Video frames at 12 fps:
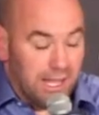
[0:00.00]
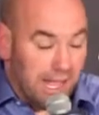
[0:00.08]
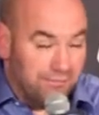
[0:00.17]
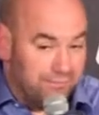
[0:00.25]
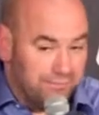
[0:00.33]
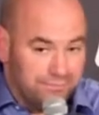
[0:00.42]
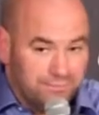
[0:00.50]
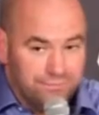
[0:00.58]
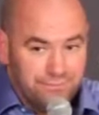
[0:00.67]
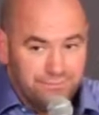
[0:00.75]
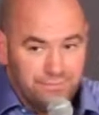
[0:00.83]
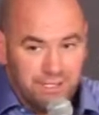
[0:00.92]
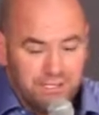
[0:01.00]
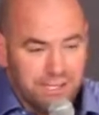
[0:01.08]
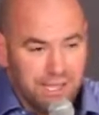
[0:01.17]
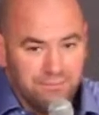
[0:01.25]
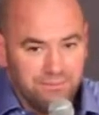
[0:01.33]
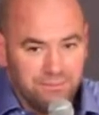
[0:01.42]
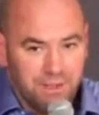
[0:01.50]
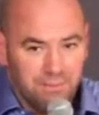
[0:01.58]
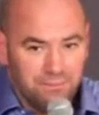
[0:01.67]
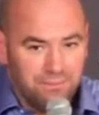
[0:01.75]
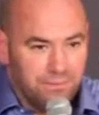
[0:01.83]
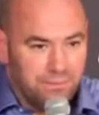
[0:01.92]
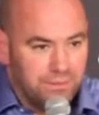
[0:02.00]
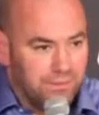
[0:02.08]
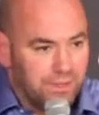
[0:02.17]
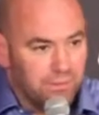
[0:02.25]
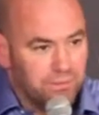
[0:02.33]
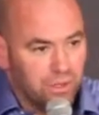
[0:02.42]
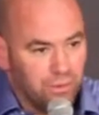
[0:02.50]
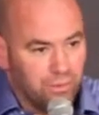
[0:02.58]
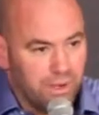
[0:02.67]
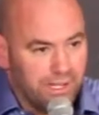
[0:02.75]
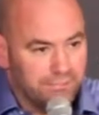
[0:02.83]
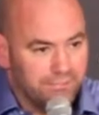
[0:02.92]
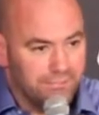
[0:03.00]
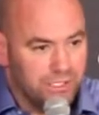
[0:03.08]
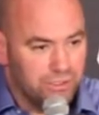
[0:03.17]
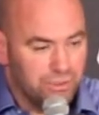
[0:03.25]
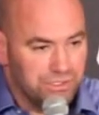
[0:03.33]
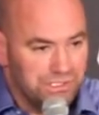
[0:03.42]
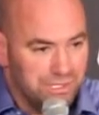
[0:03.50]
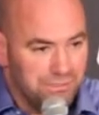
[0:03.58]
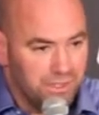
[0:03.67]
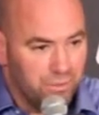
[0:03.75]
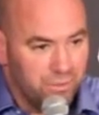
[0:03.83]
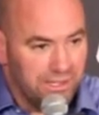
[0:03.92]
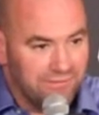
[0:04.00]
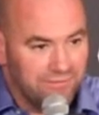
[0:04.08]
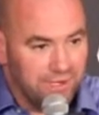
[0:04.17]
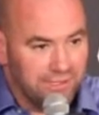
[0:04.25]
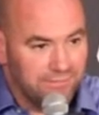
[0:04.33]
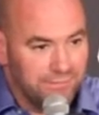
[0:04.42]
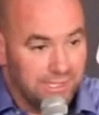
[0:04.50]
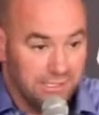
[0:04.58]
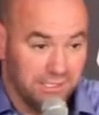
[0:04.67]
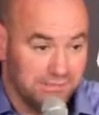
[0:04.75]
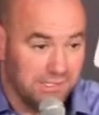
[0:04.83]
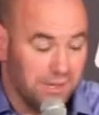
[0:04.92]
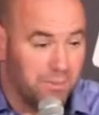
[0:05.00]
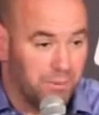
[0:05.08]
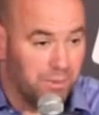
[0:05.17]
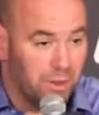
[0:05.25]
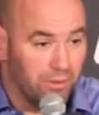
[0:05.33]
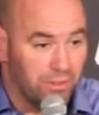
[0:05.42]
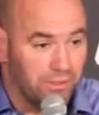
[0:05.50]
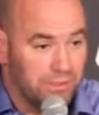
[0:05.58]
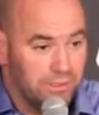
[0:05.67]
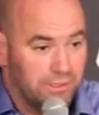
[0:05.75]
I'm blown away that George St-Pierre won that fight. And listen, I'm a promoter.